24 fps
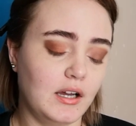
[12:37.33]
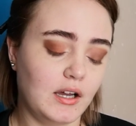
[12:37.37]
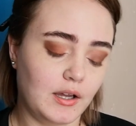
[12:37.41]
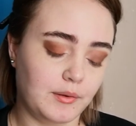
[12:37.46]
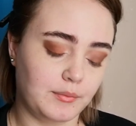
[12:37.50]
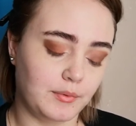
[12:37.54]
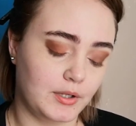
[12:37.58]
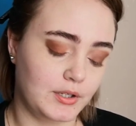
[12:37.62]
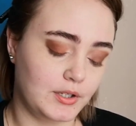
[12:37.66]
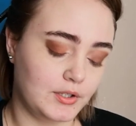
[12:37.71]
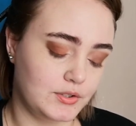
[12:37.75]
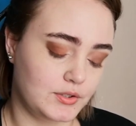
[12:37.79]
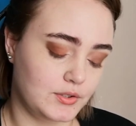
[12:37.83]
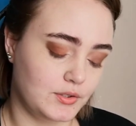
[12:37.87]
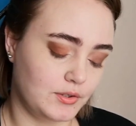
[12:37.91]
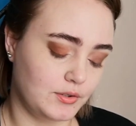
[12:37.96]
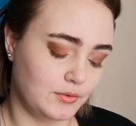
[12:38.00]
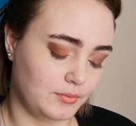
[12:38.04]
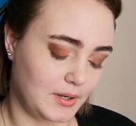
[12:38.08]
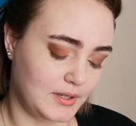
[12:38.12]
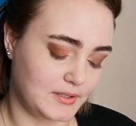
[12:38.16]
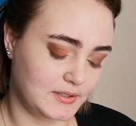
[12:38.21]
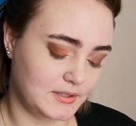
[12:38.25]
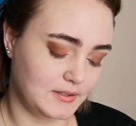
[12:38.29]
I'm gonna do
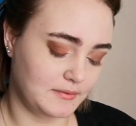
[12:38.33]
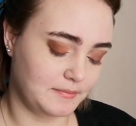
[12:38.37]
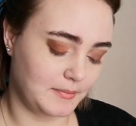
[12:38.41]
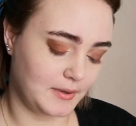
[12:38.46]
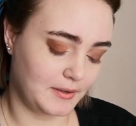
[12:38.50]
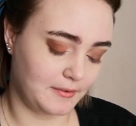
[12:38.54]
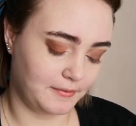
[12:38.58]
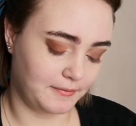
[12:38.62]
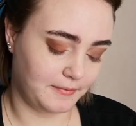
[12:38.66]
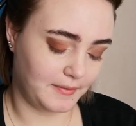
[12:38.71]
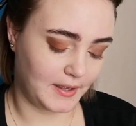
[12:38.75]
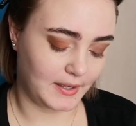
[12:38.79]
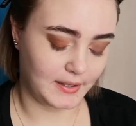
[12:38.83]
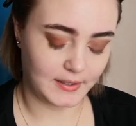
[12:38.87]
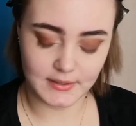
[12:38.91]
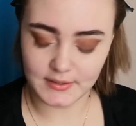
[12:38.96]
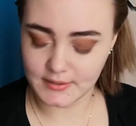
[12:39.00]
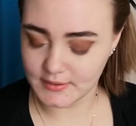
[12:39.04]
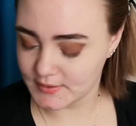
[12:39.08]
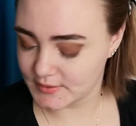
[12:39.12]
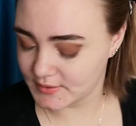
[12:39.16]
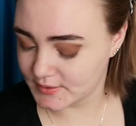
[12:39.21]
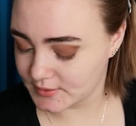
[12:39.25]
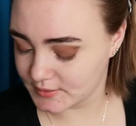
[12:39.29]
the rest of my
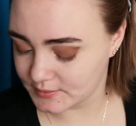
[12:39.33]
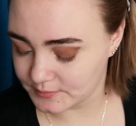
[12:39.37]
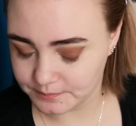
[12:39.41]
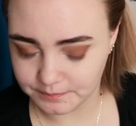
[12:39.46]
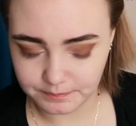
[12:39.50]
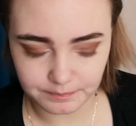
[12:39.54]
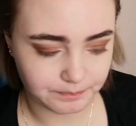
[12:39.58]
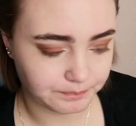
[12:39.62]
face